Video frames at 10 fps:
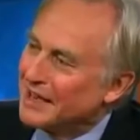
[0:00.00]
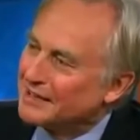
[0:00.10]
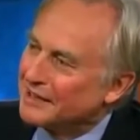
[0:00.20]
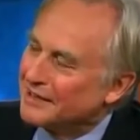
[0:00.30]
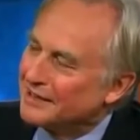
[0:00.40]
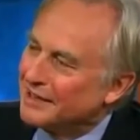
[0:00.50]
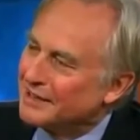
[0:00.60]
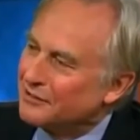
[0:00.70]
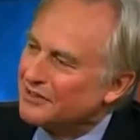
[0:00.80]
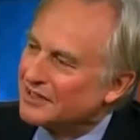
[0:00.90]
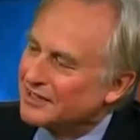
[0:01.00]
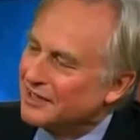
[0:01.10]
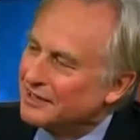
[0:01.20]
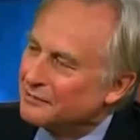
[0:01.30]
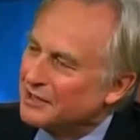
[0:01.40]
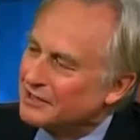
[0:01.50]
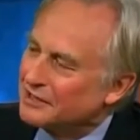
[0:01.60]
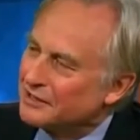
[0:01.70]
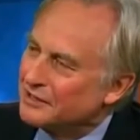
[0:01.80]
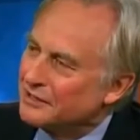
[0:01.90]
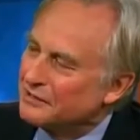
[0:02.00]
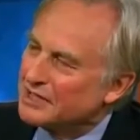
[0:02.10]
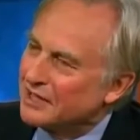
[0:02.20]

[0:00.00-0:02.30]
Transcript: and I, I couldn't decide whether to do it.